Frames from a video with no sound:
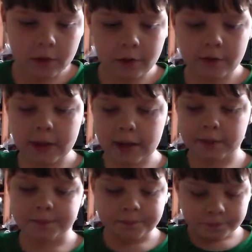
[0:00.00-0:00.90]
So
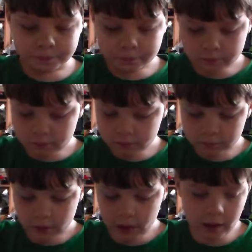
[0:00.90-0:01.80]
yeah.
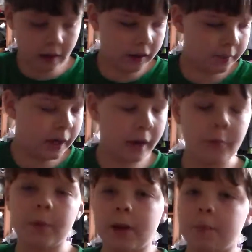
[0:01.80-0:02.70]
Um, I
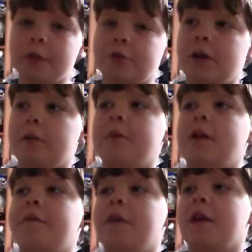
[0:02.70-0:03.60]
will be trying to
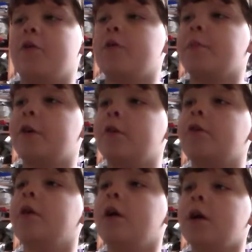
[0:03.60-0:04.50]
make a video
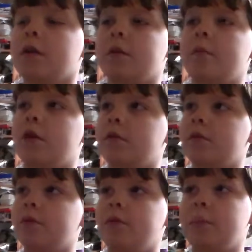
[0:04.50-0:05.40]
tomorrow.
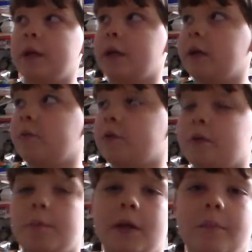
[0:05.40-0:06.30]
Tomorrow my day will
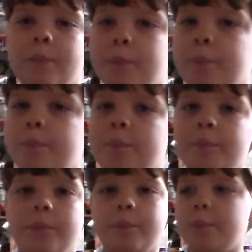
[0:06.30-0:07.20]
just be a,
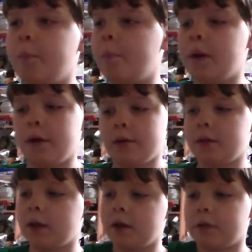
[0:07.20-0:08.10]
a
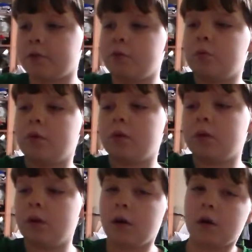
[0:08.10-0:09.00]
ton of school.